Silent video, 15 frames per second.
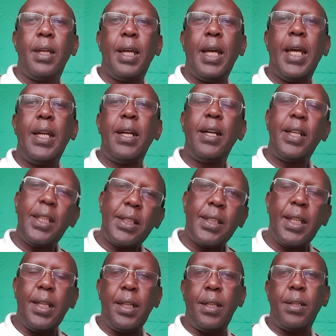and
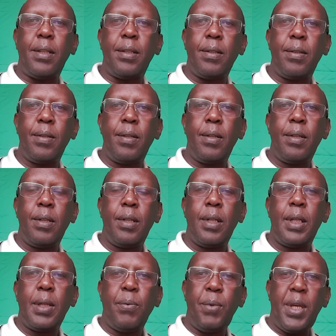listening
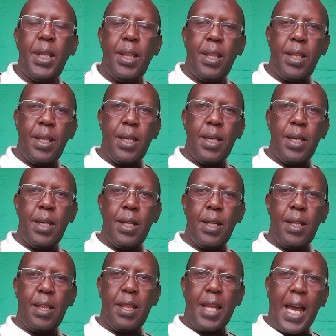with the
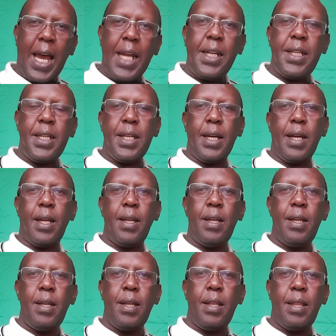that ear
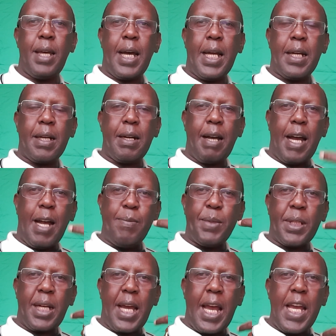that
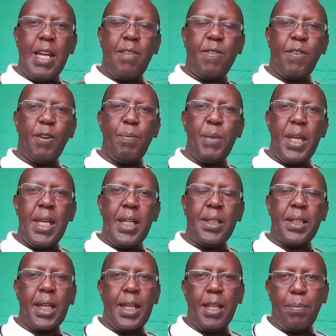comes right from
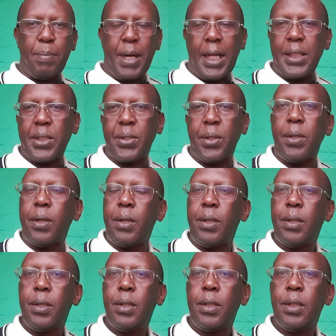inside the person
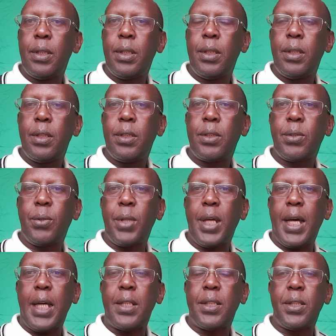so
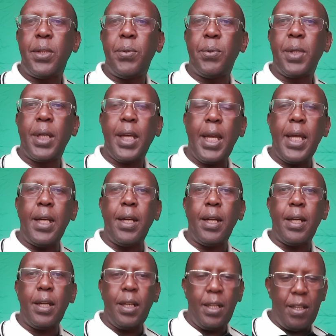that you
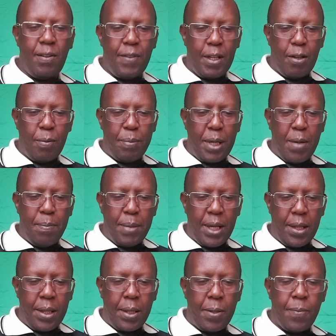can develop
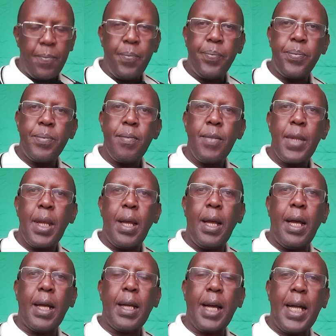empathy.
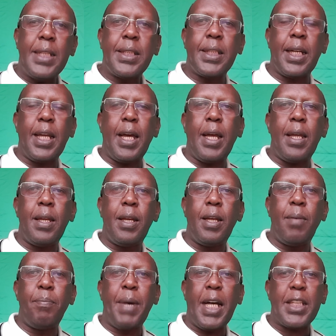A counselor
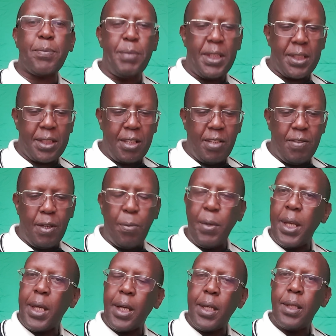must be
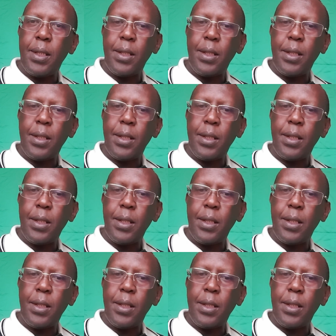self-aware.